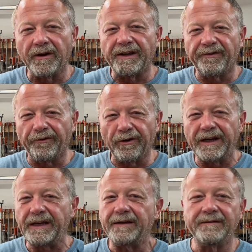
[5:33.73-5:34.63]
it's
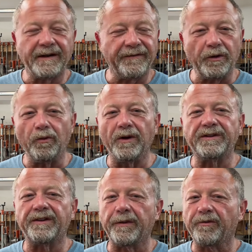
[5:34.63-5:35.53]
free. If you want
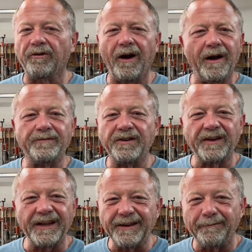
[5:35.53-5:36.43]
to subscribe, just
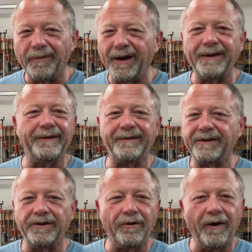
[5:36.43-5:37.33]
hit the button.
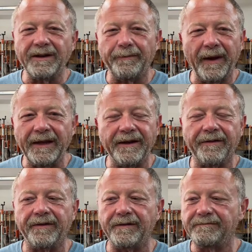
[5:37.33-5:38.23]
You don't have to pay nothing.